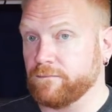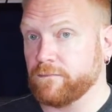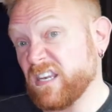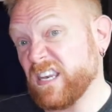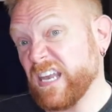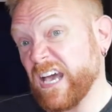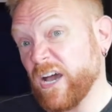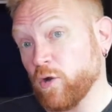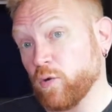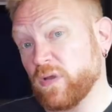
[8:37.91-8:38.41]

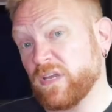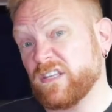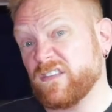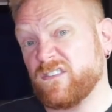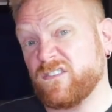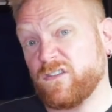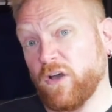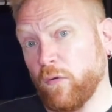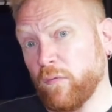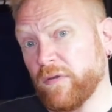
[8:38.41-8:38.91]
Now,
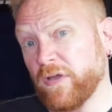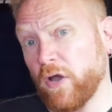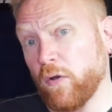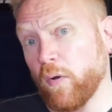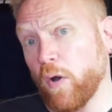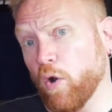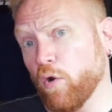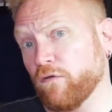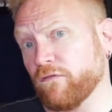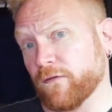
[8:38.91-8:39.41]
don't
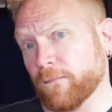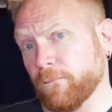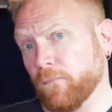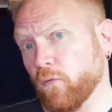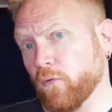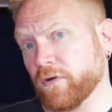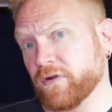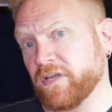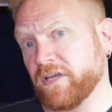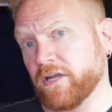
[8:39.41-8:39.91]
go
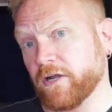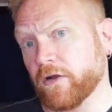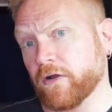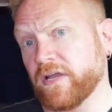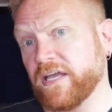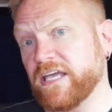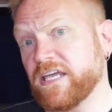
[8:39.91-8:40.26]
overboard here.